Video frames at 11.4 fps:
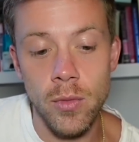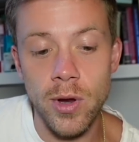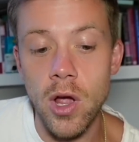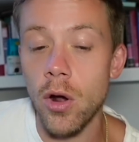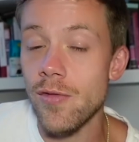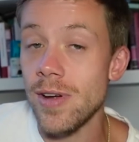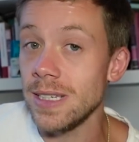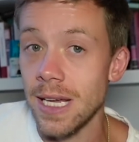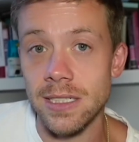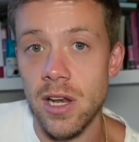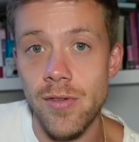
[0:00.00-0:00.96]
We can't erase
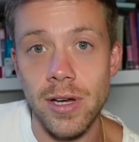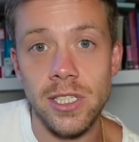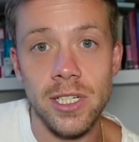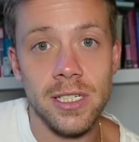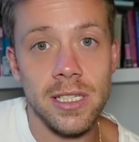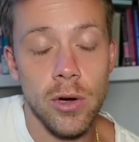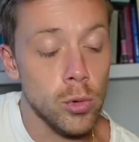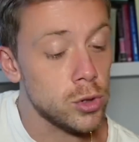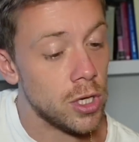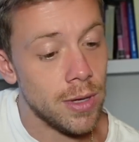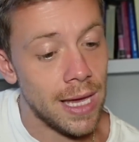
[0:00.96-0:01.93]
that generation because they're
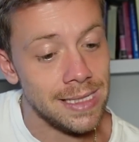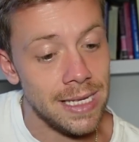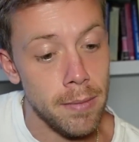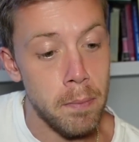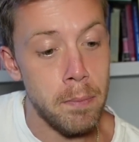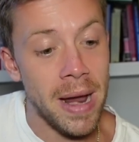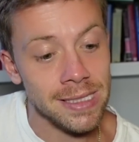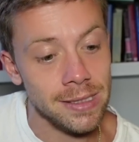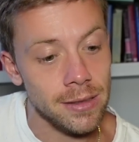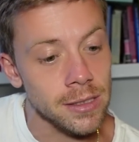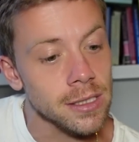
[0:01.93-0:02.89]
also getting
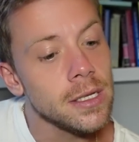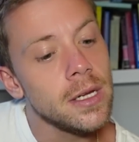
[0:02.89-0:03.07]
battered.